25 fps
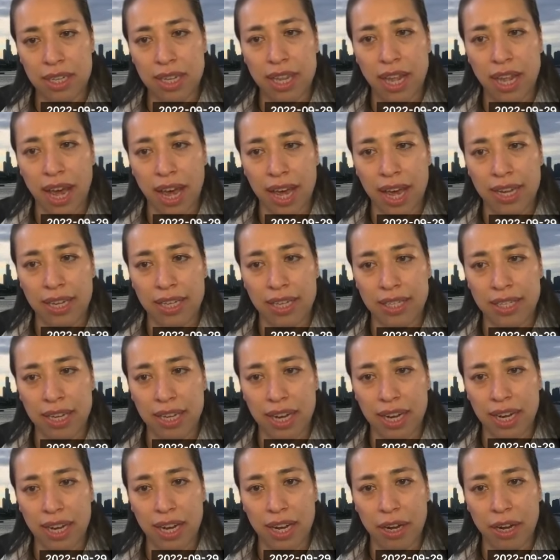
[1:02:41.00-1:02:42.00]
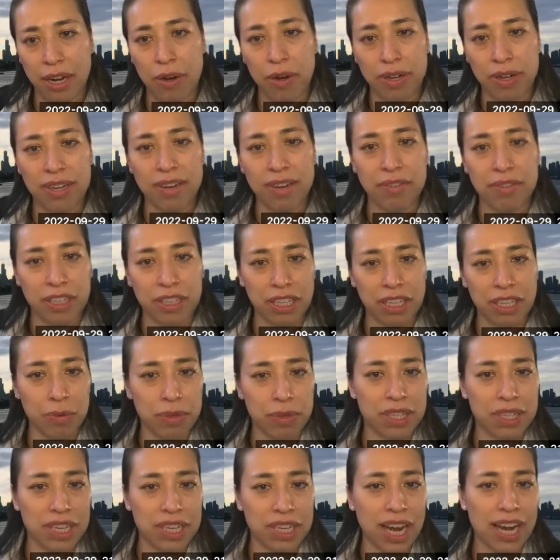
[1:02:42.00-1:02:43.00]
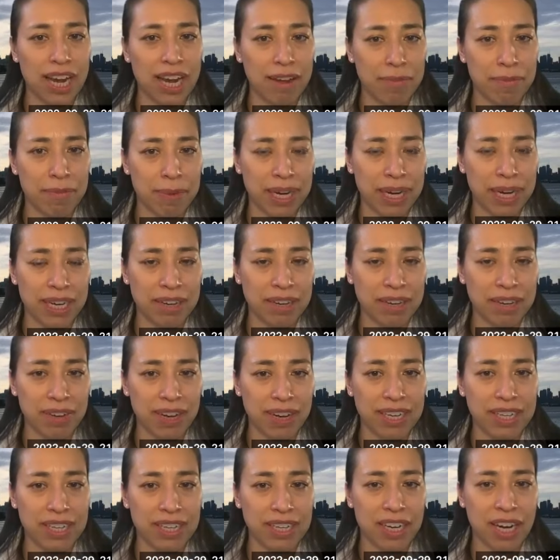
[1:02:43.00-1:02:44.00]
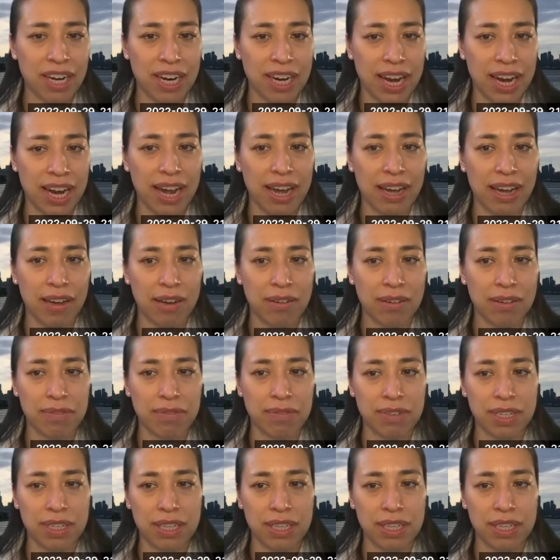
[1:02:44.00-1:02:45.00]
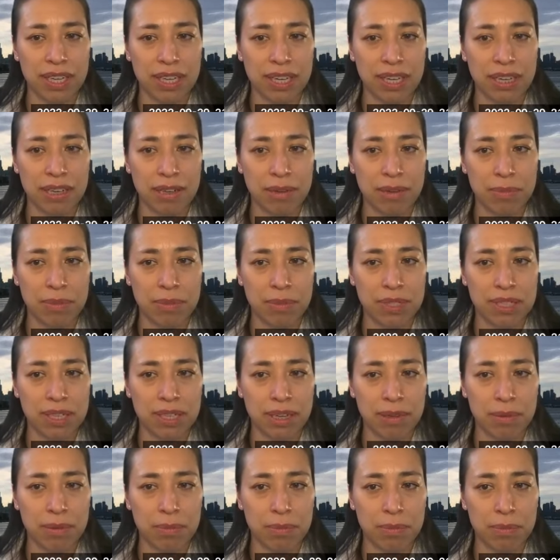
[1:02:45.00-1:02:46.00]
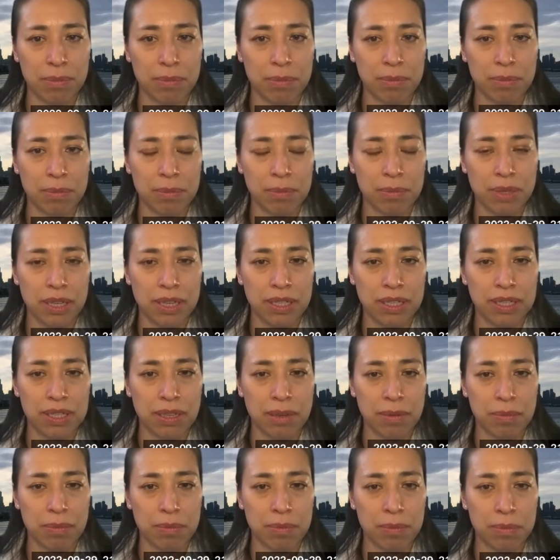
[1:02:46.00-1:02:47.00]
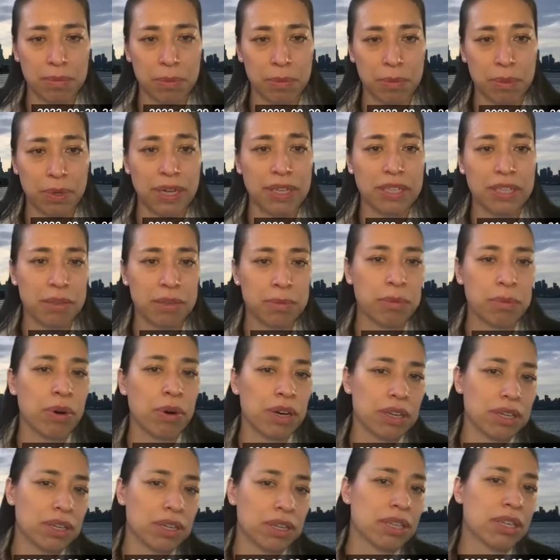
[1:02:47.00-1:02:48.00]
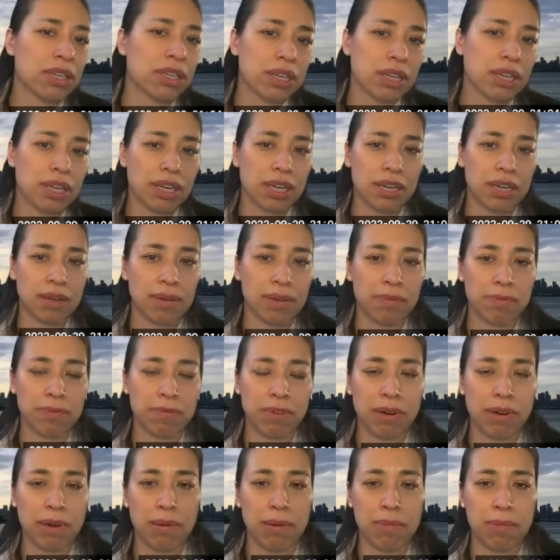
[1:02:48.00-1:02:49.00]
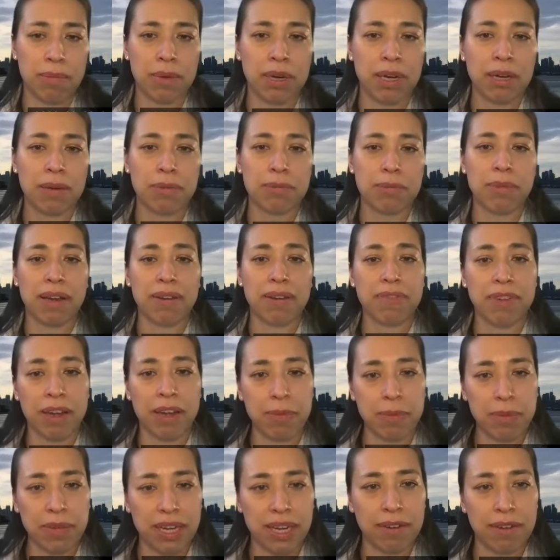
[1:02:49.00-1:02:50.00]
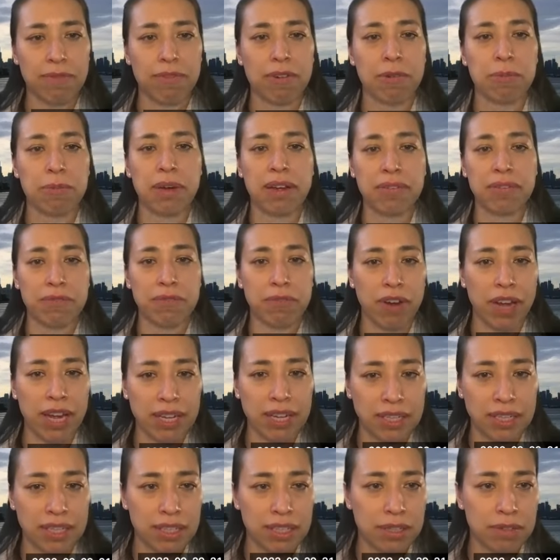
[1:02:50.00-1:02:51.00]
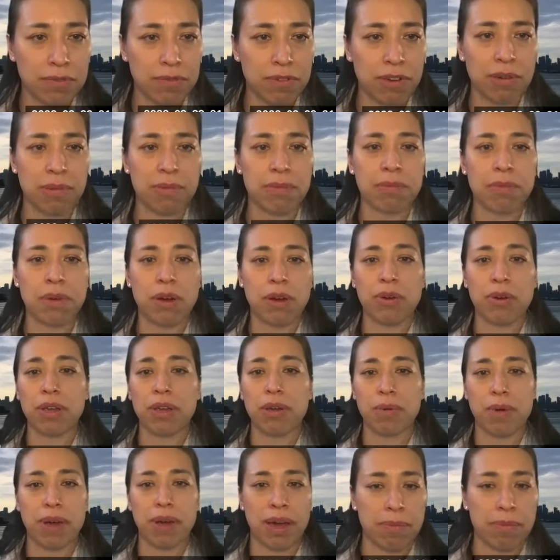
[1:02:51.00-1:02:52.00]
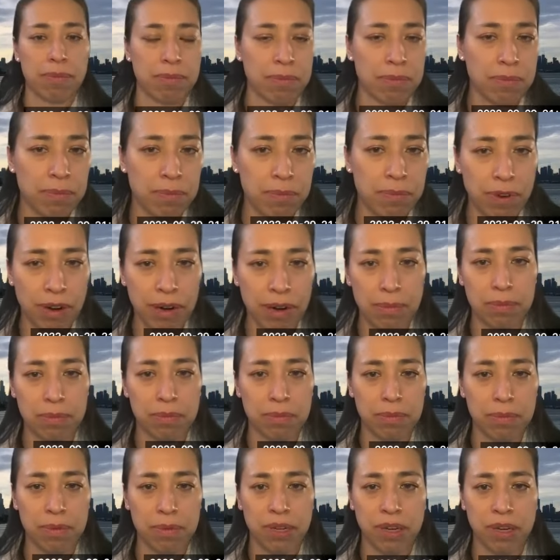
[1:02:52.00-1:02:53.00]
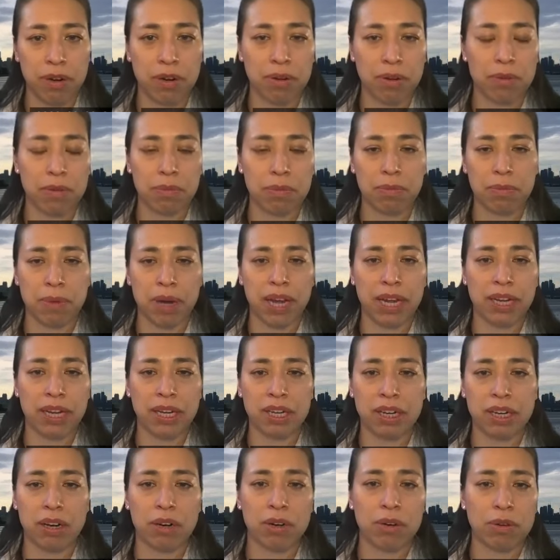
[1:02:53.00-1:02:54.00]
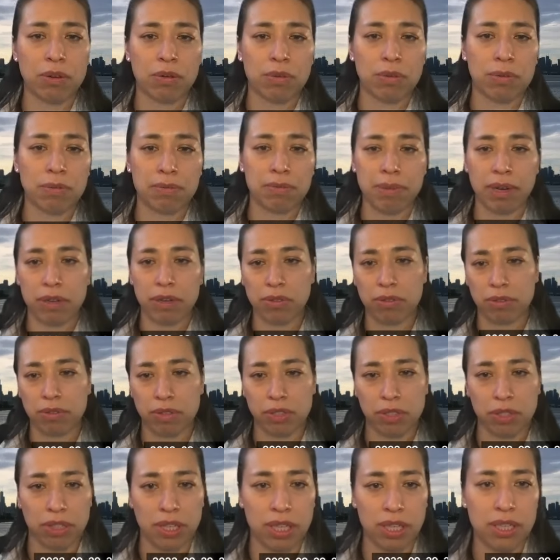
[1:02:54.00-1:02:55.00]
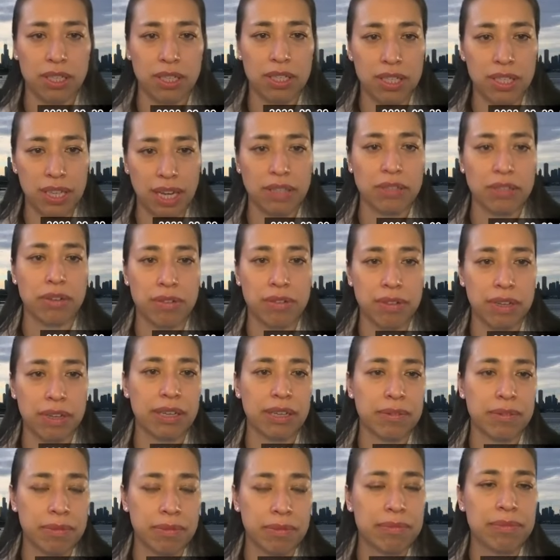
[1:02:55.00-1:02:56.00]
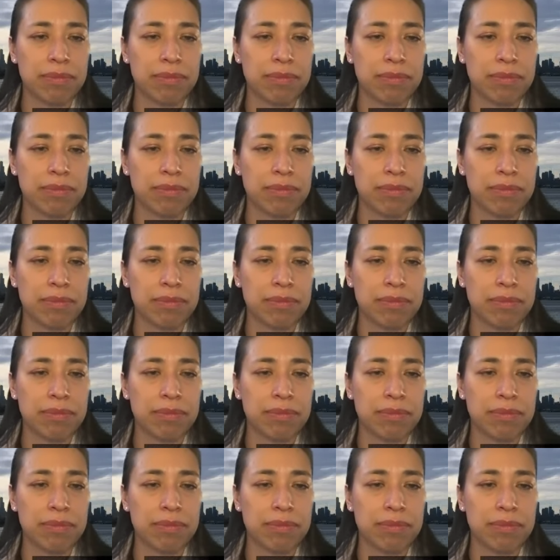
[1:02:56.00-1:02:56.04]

that I definitely would not have made it if I did not have um, some some great support um, from my family, from my friends, from OUM, from you know my co medical students, that sort of thing.